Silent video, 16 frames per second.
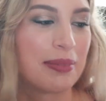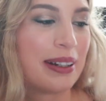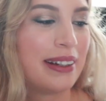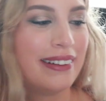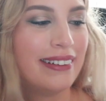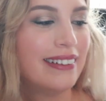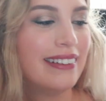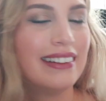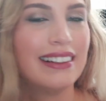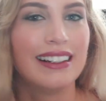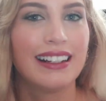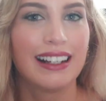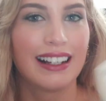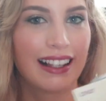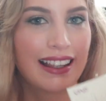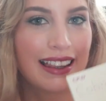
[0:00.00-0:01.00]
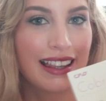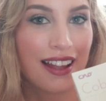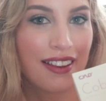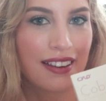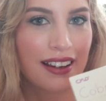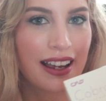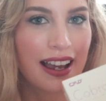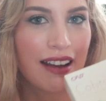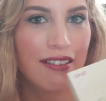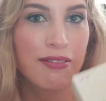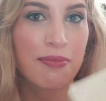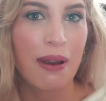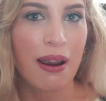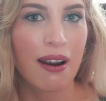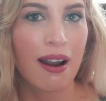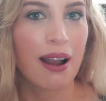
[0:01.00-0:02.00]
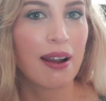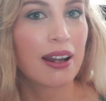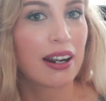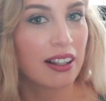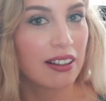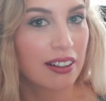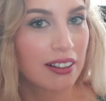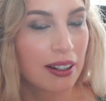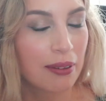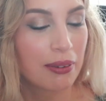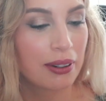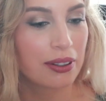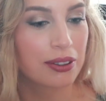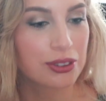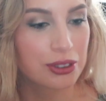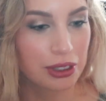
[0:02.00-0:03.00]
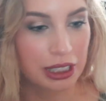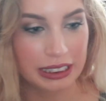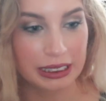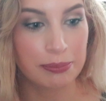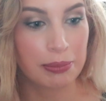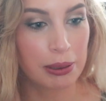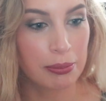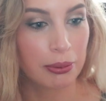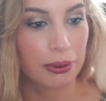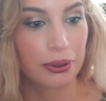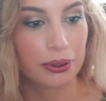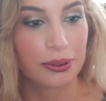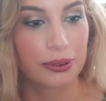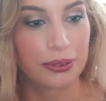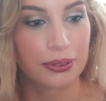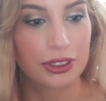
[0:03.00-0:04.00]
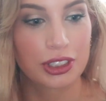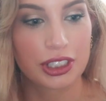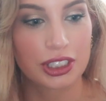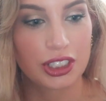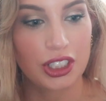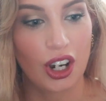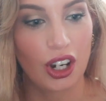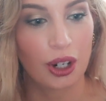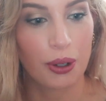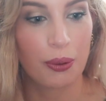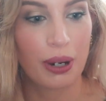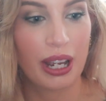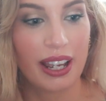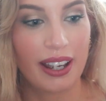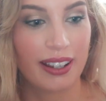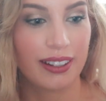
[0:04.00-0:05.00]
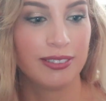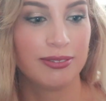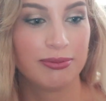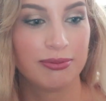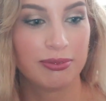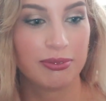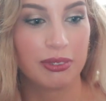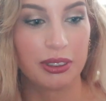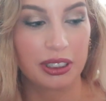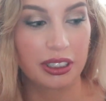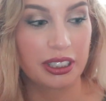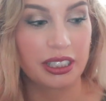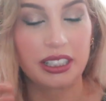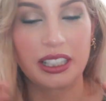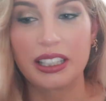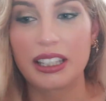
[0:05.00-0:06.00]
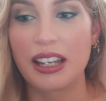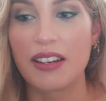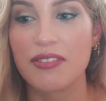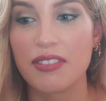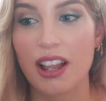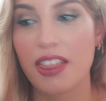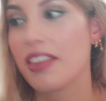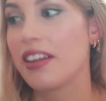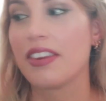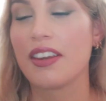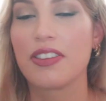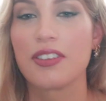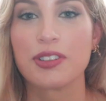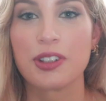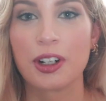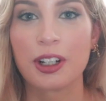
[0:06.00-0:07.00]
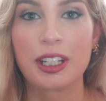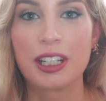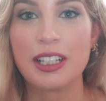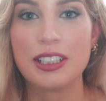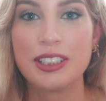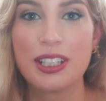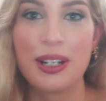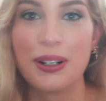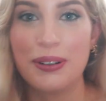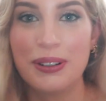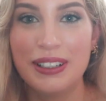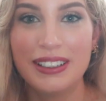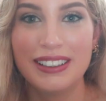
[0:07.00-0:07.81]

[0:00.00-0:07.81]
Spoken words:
But now that I have a pair, I'm gonna look like one of those crazy people who just talk away while looking like they have nothing that they're talking into.